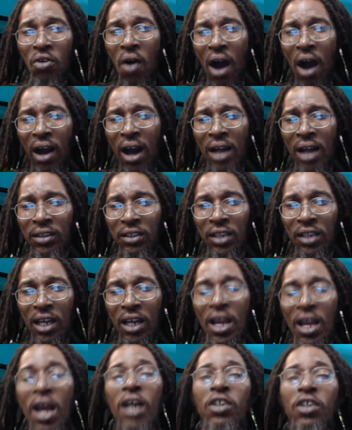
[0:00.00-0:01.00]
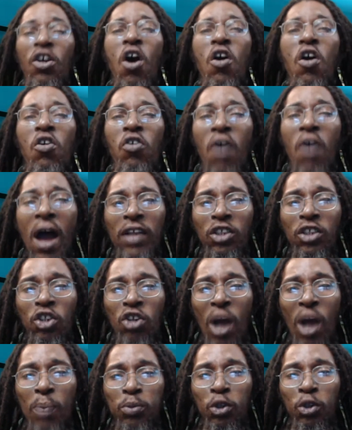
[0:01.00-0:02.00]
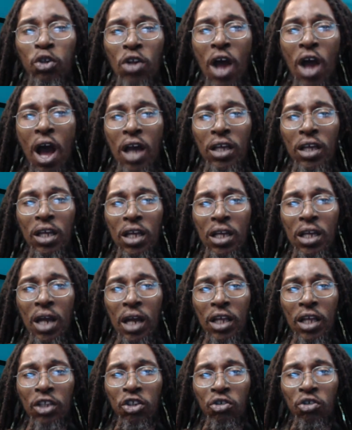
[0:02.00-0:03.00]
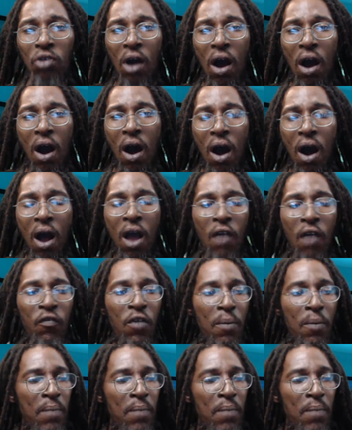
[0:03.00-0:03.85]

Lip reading: You are going to see some rat chop should have in a drawer